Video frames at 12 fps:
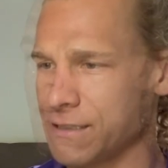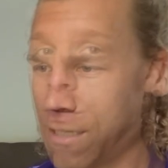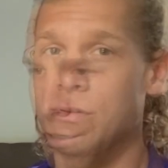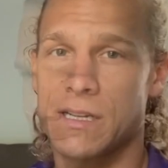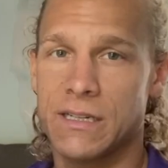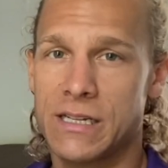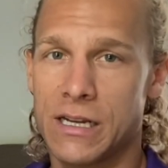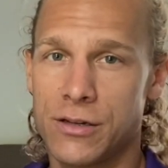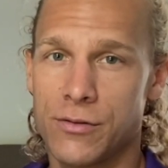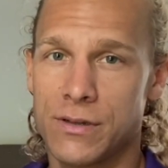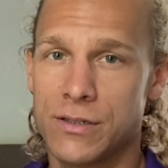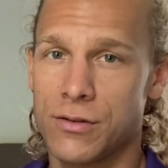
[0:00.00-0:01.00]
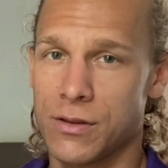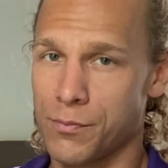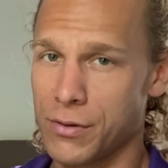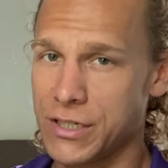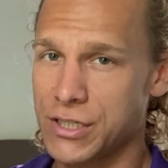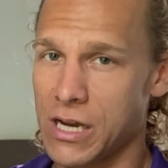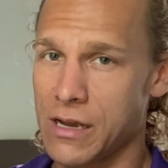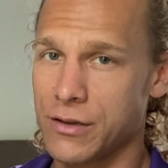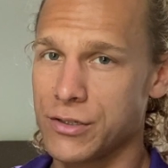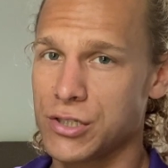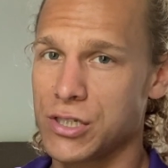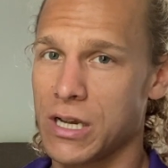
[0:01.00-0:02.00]
So to continue into the
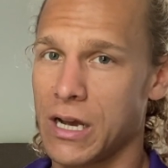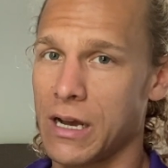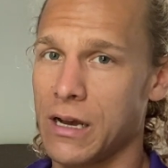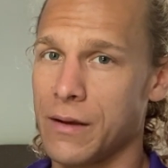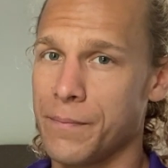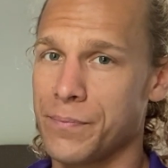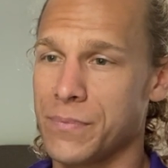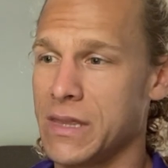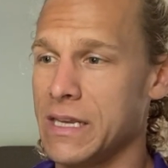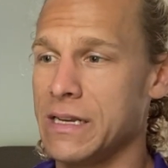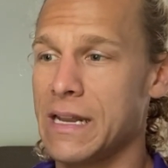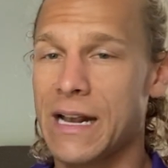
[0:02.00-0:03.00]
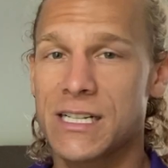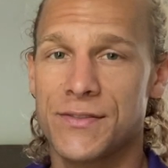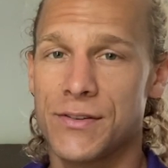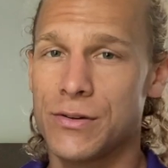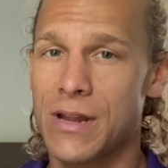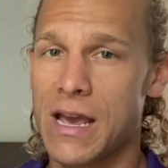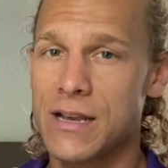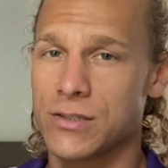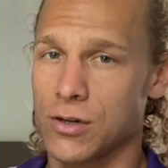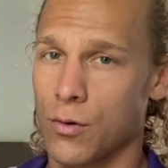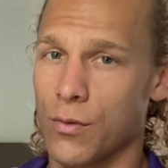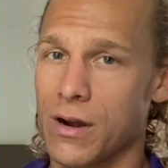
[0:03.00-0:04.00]
pre-challenge, the next few days
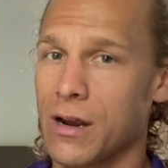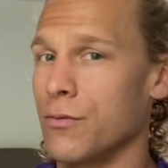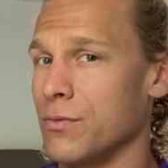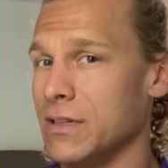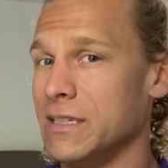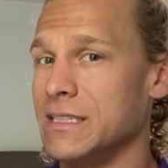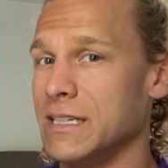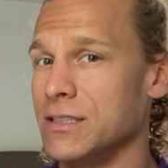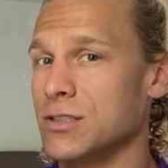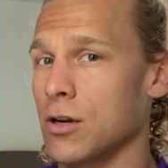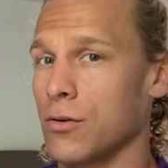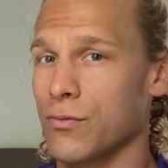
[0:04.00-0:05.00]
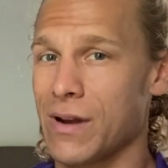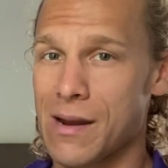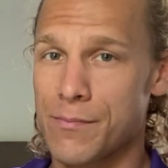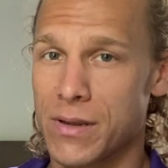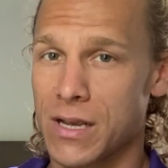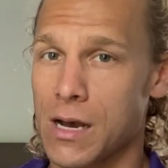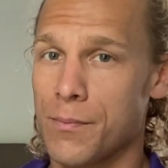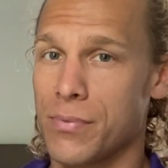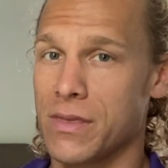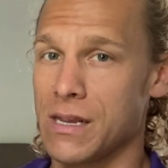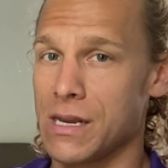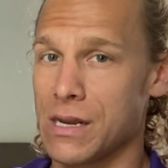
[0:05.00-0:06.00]
are where I really did start ramping up
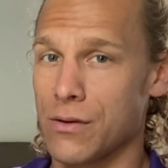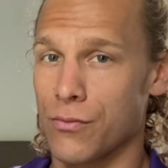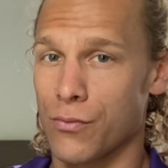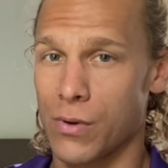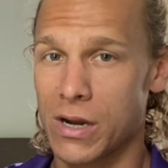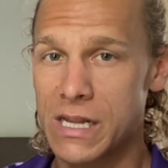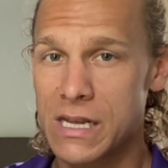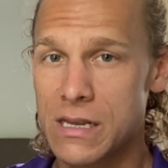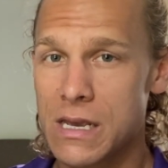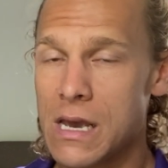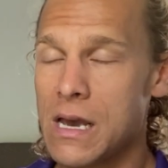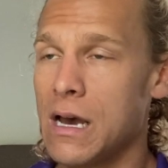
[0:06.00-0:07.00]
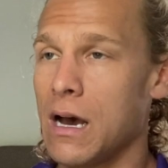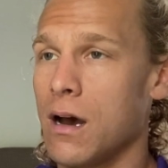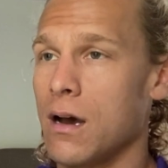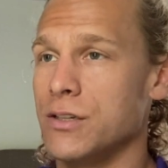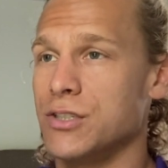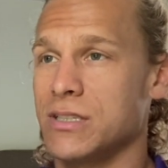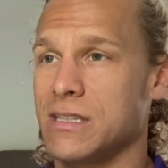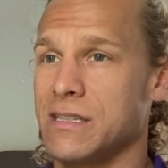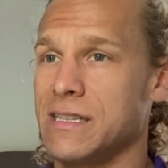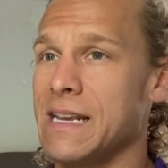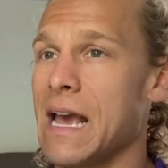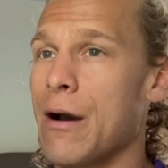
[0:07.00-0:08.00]
the running, just to
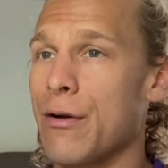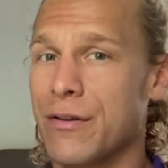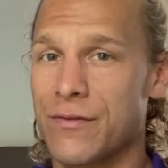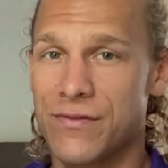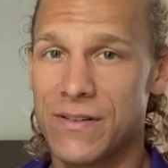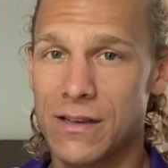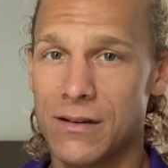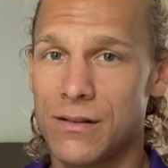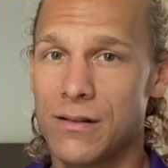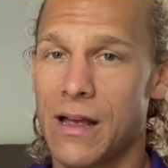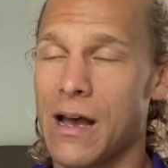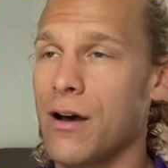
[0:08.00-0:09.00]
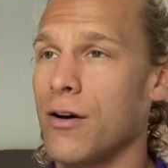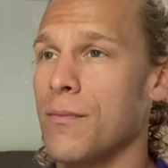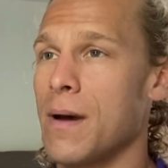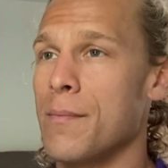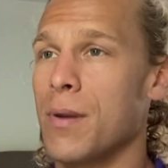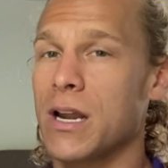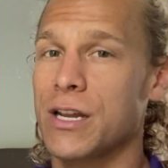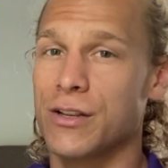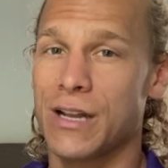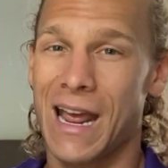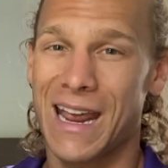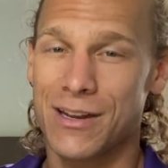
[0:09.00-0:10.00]
see how I'd feel, how my body
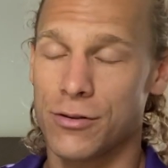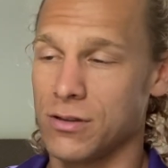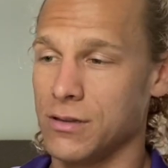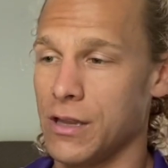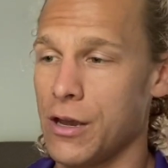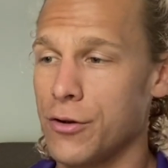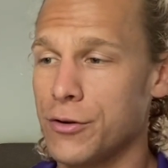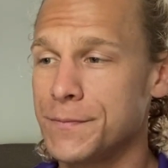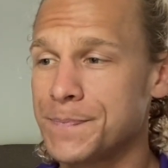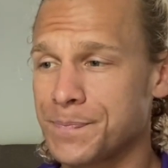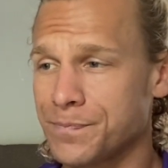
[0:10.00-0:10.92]
could handle the load.